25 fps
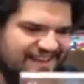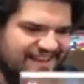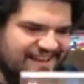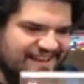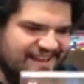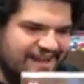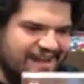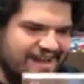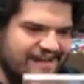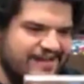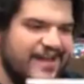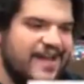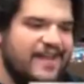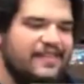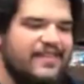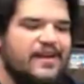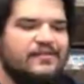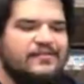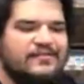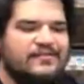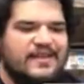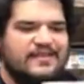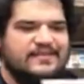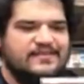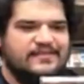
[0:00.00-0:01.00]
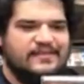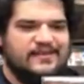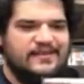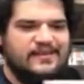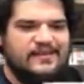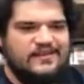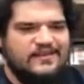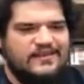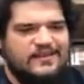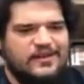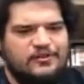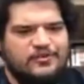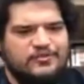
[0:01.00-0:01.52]
And yeah, that's the,
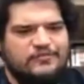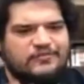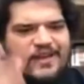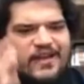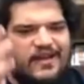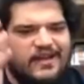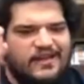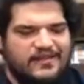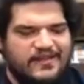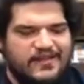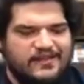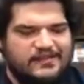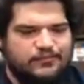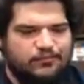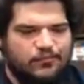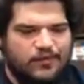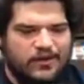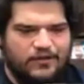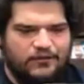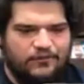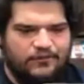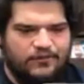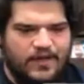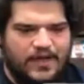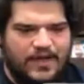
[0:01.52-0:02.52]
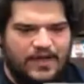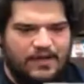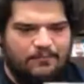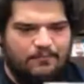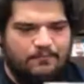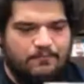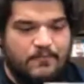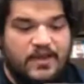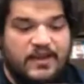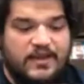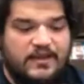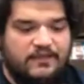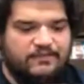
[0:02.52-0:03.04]
that's one of
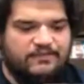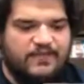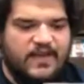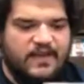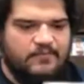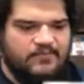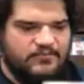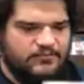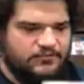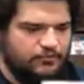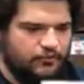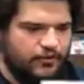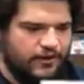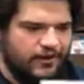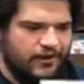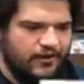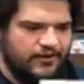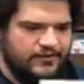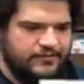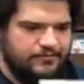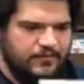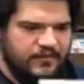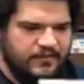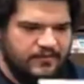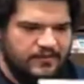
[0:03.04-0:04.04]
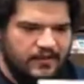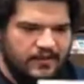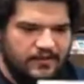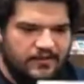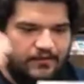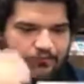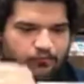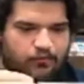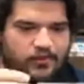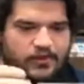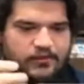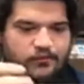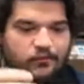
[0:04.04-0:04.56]
many famous story arcs, but
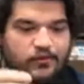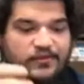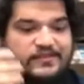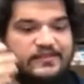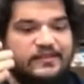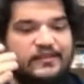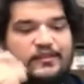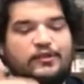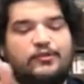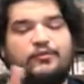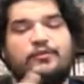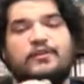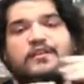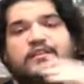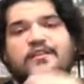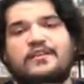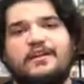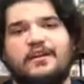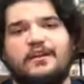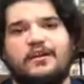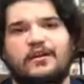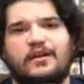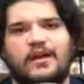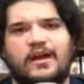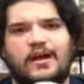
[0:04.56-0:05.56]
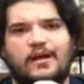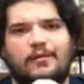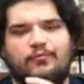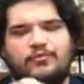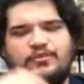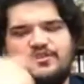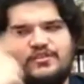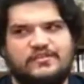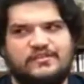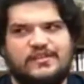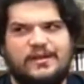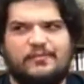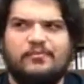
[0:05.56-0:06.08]
one of the ones included in here, which
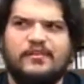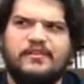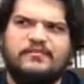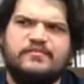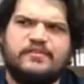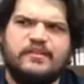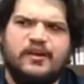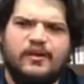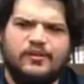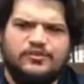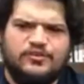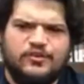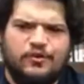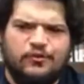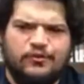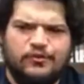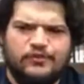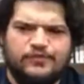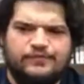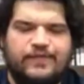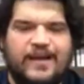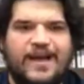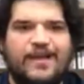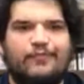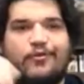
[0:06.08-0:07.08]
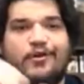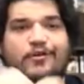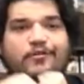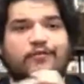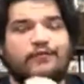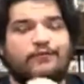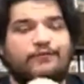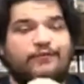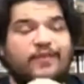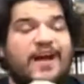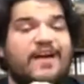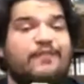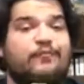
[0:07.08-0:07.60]
is, I believe, is called Joker's
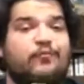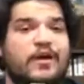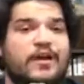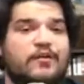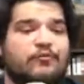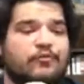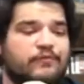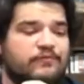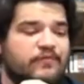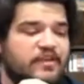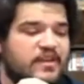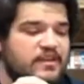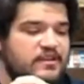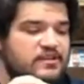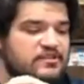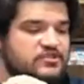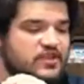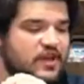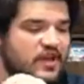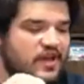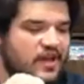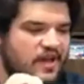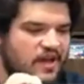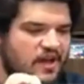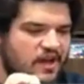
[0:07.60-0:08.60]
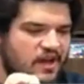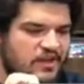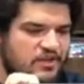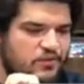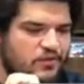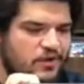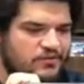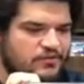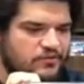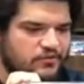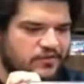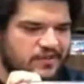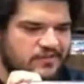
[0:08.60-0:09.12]
Five-Way Revenge. You
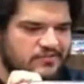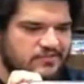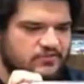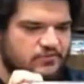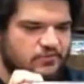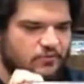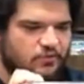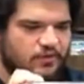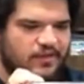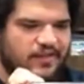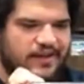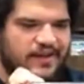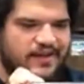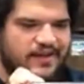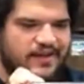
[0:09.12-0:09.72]
also get storylines.